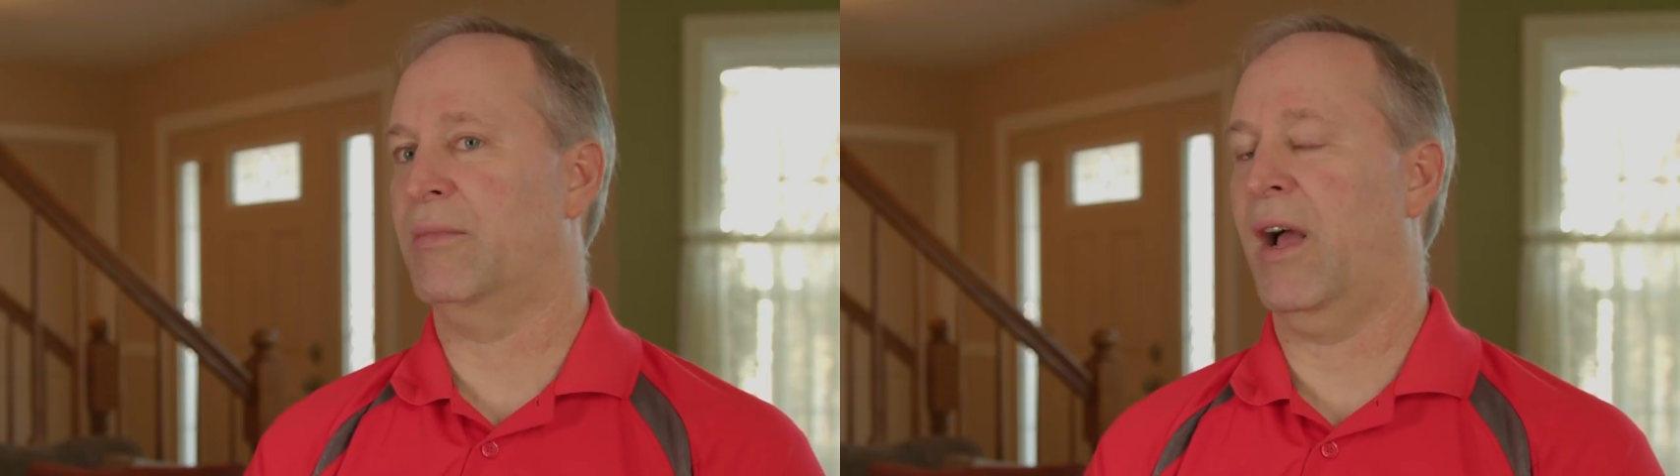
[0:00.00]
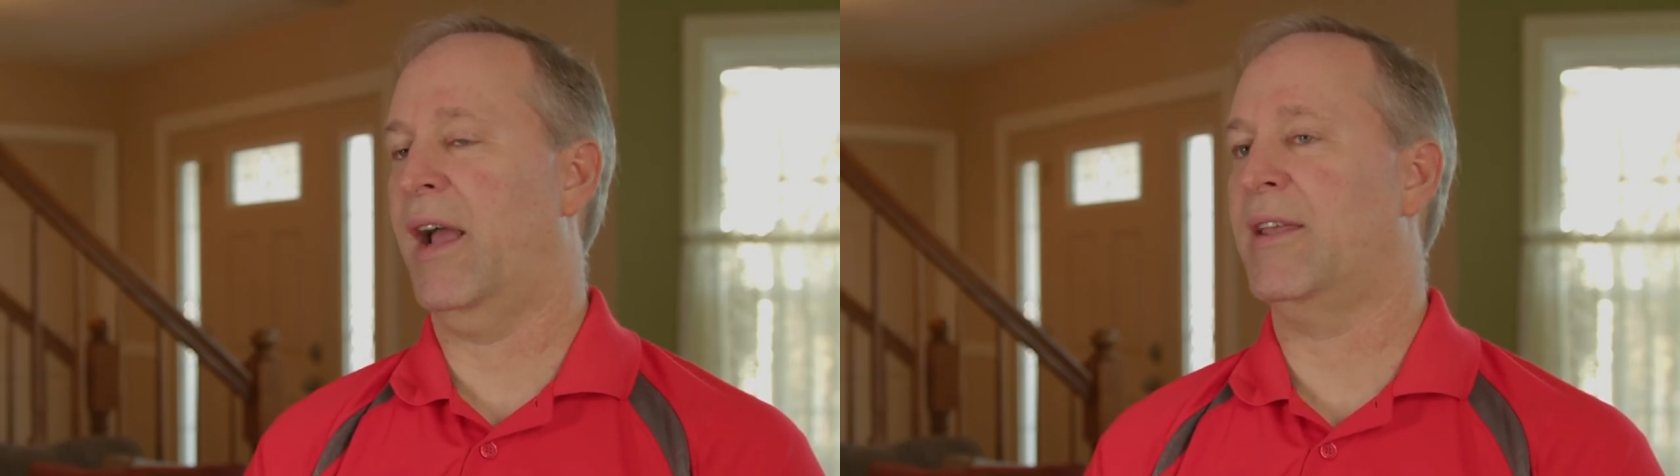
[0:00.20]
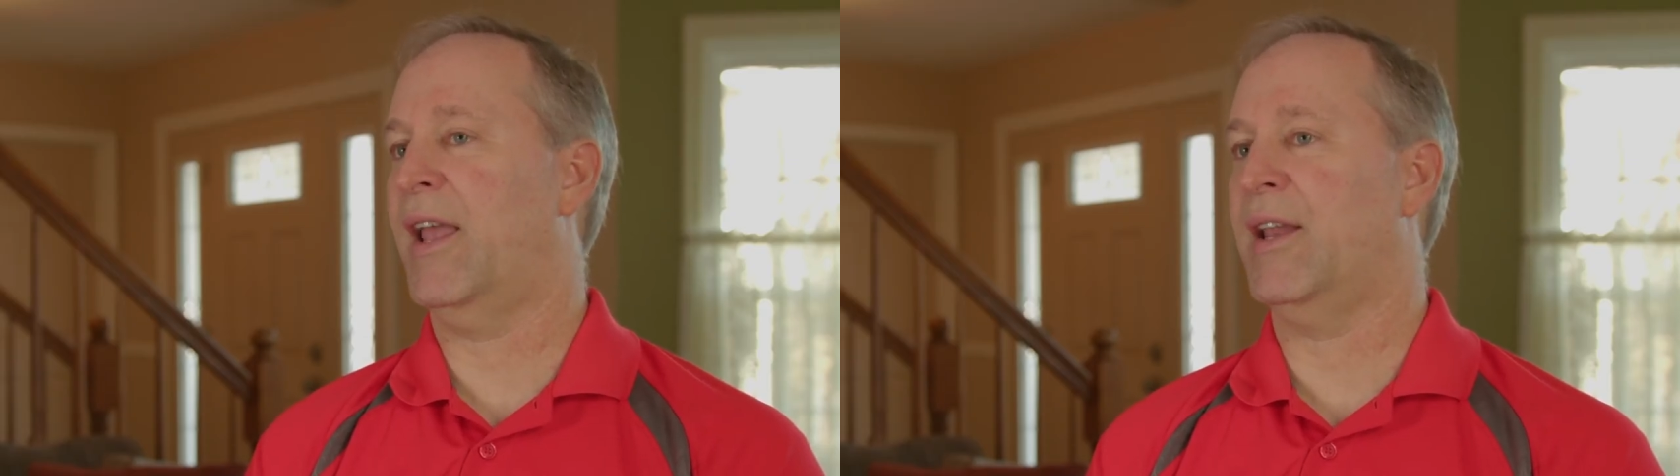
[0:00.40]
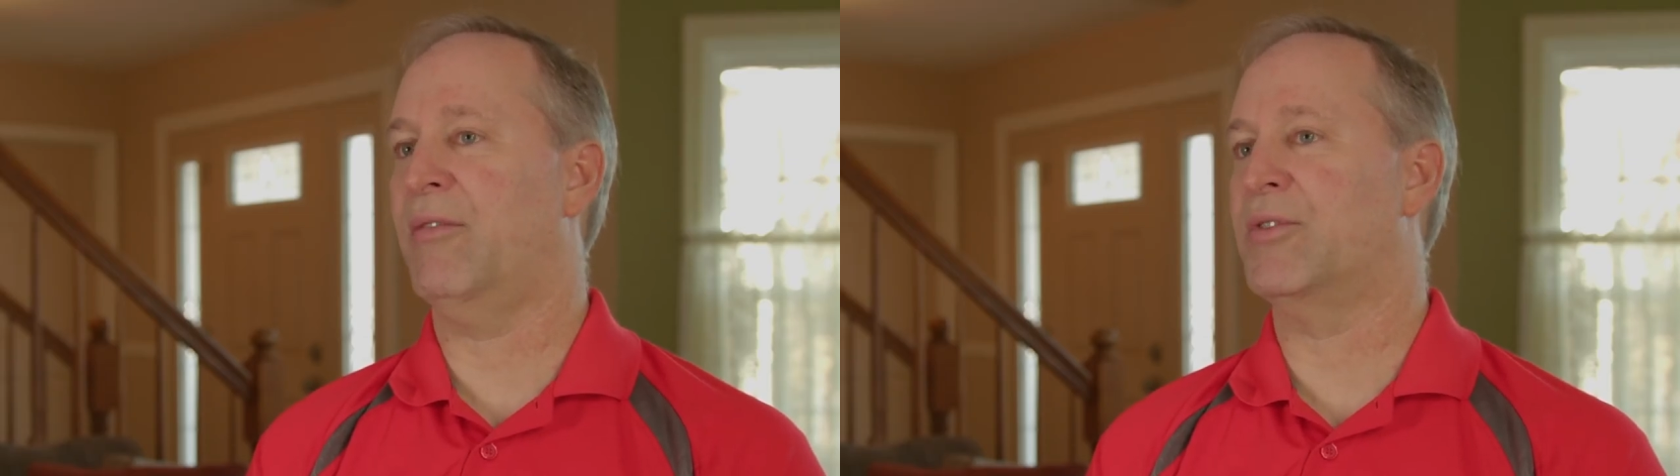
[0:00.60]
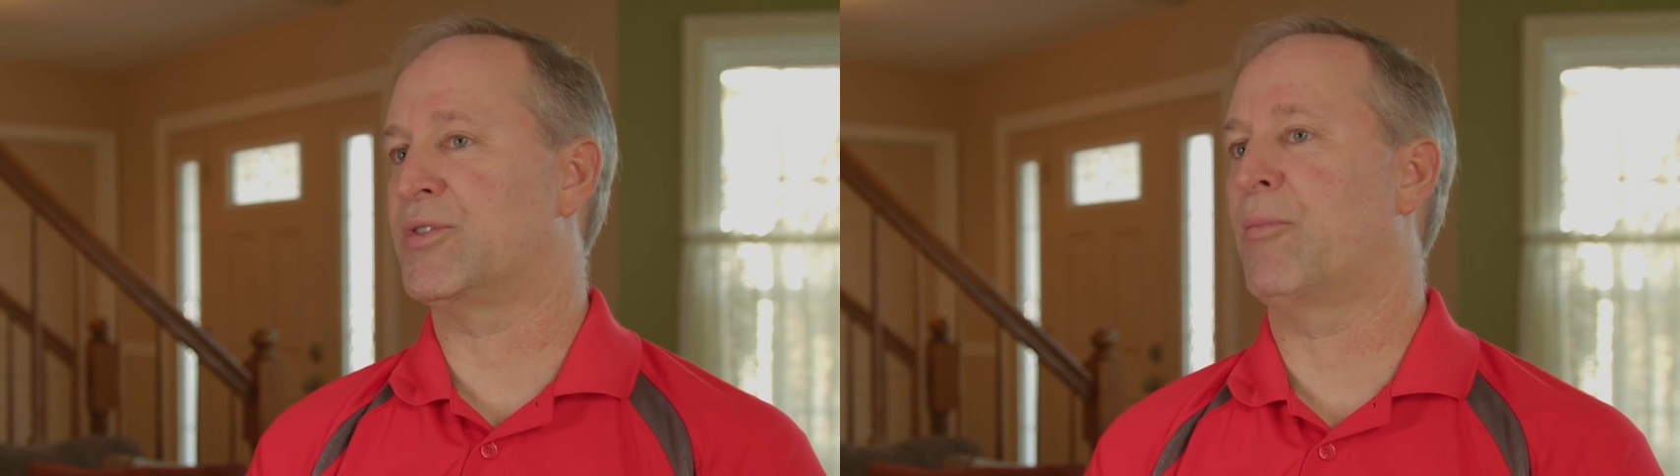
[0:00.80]
I can't
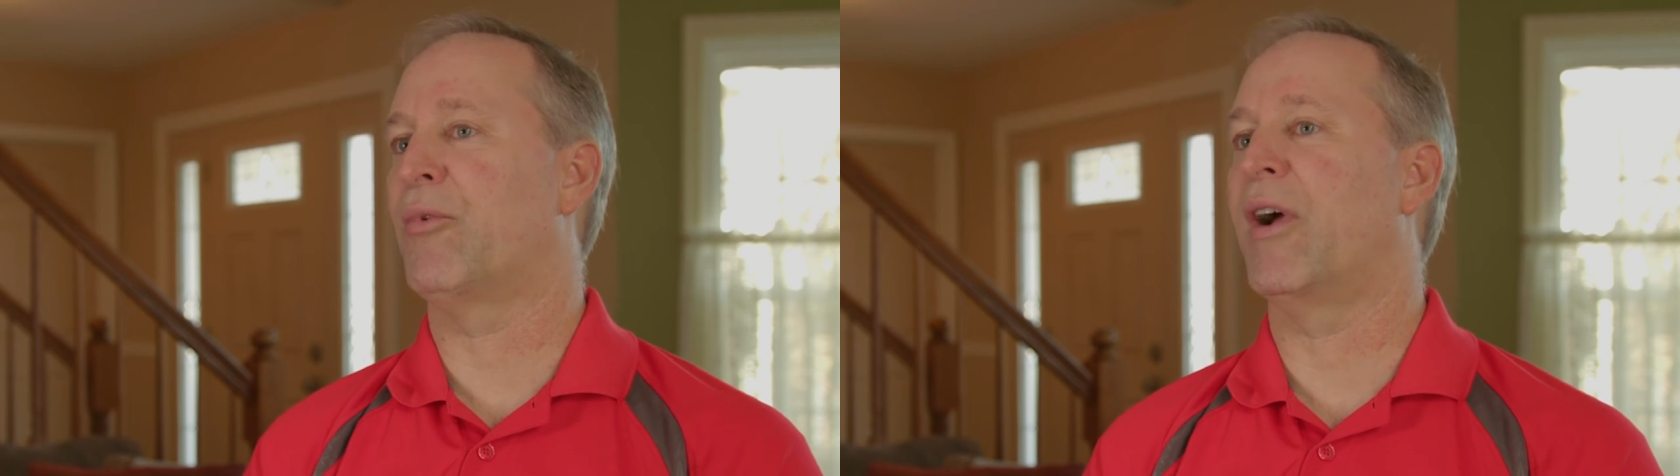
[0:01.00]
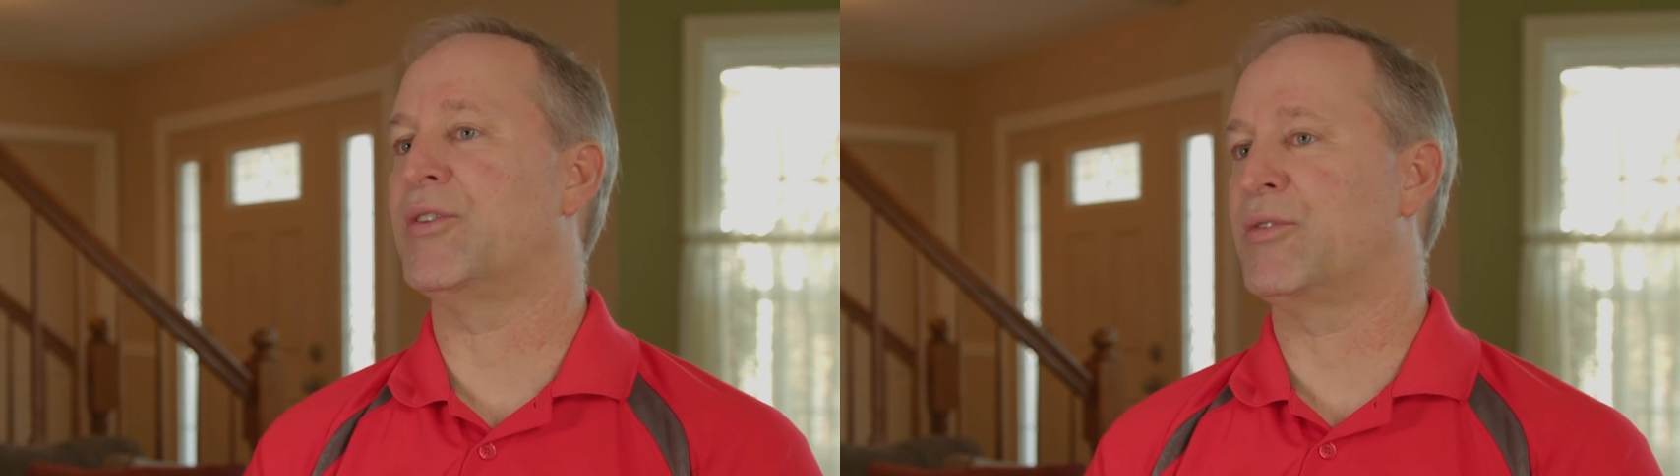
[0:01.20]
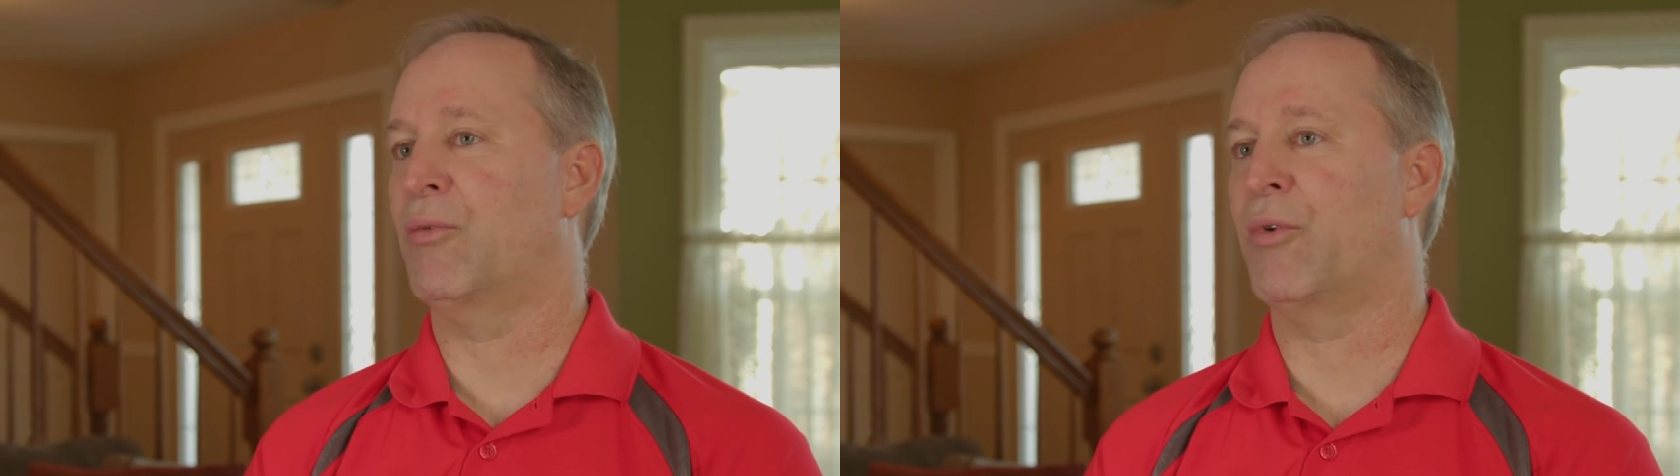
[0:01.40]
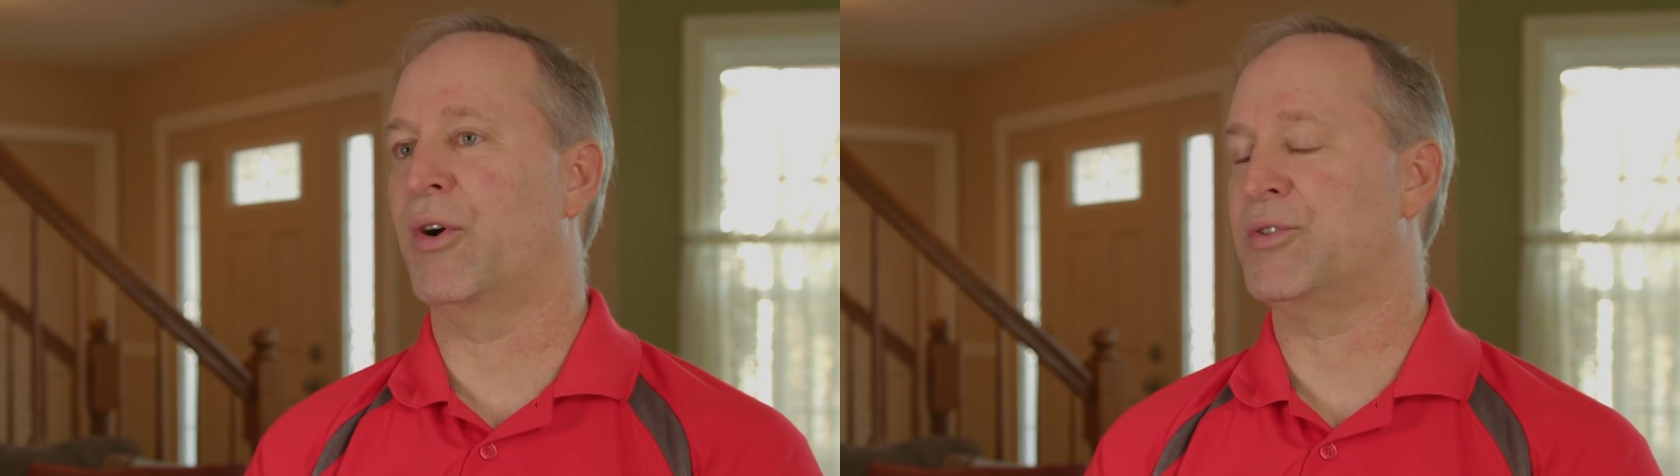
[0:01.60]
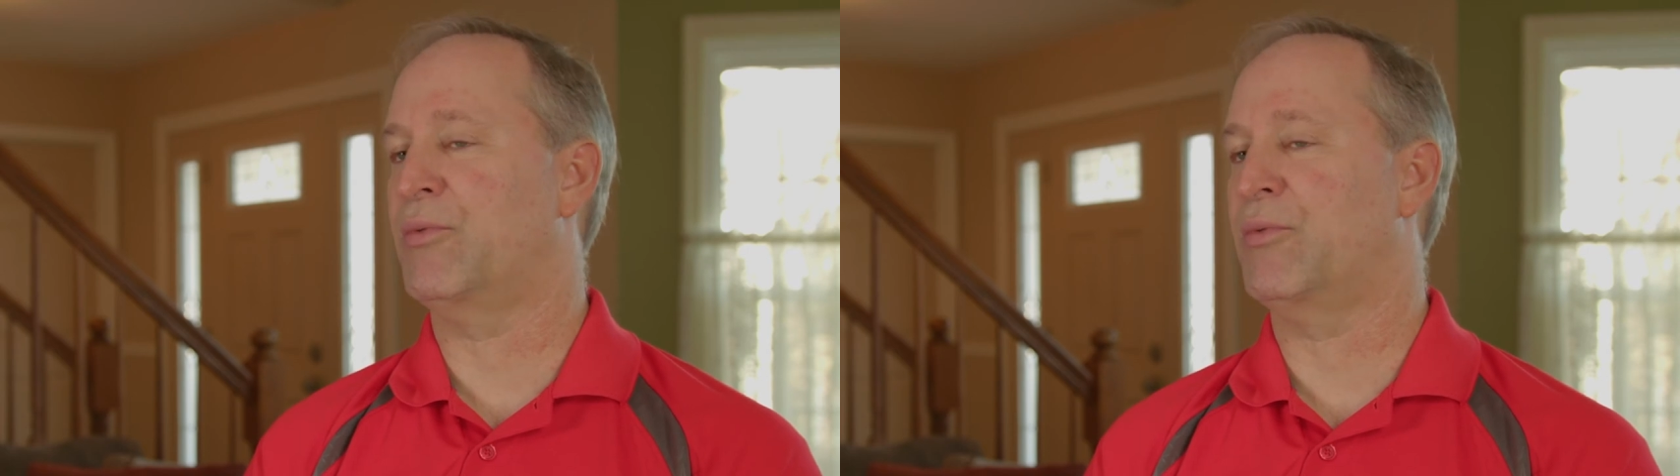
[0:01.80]
even summarize it in words.